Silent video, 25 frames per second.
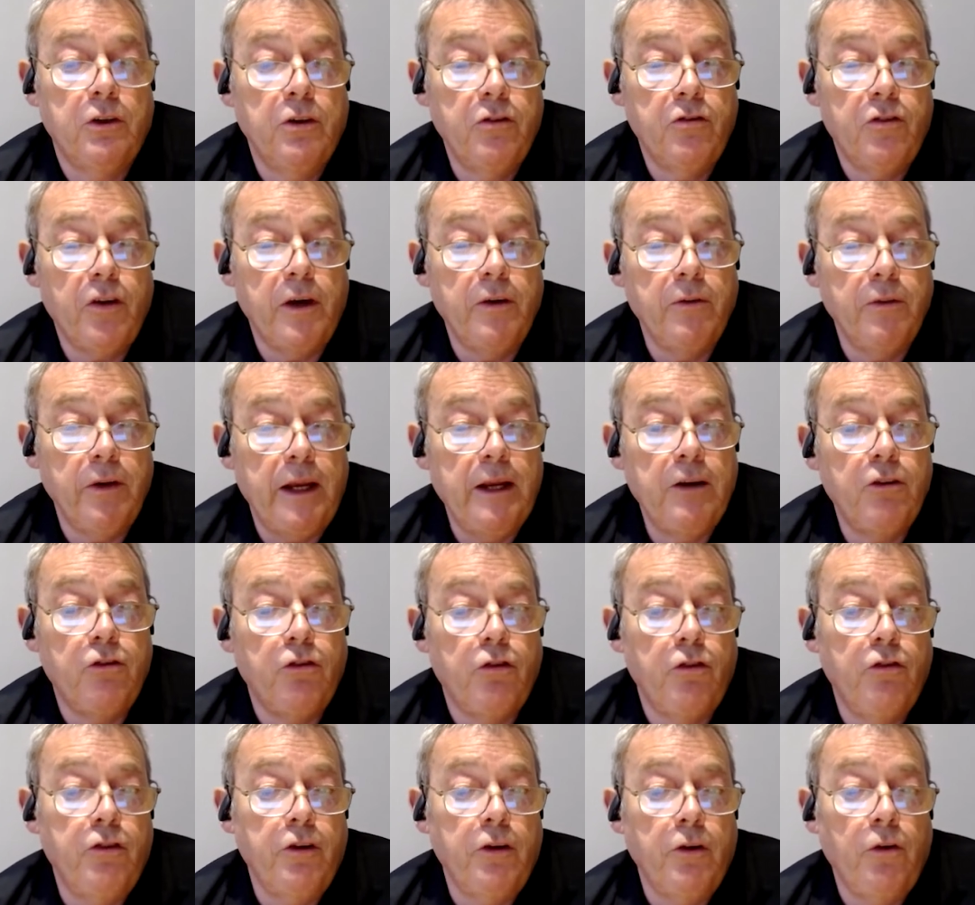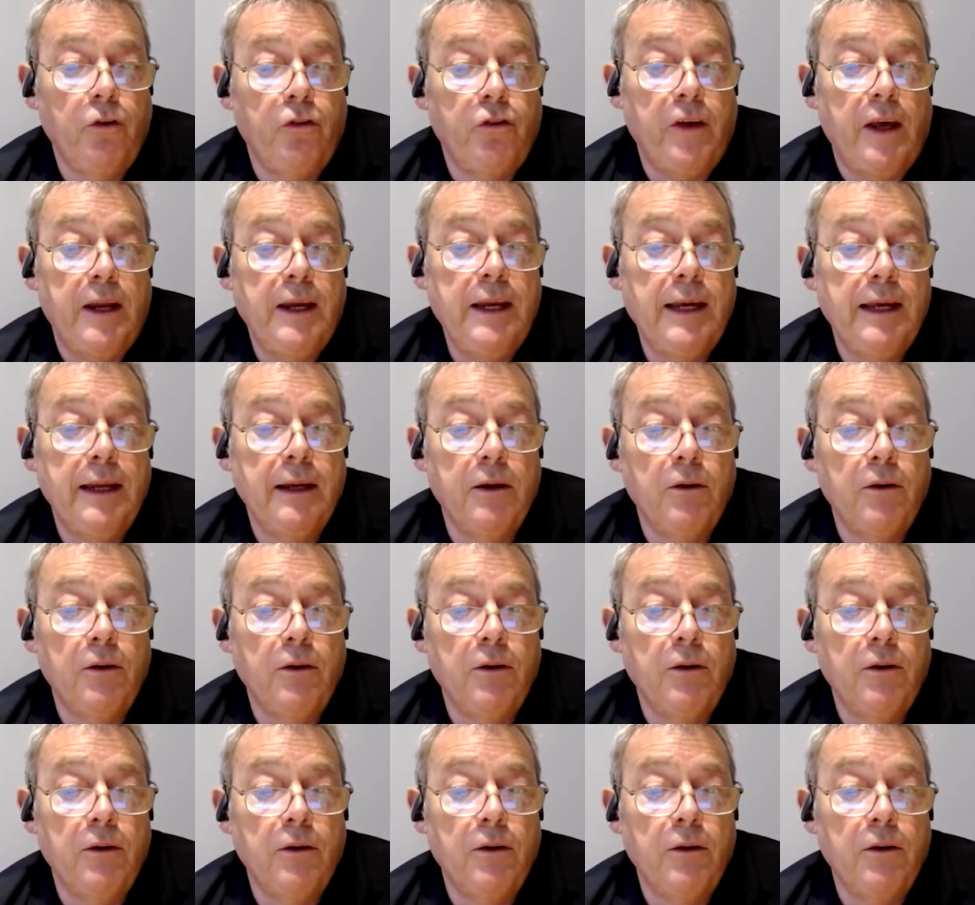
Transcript: and don't introduce any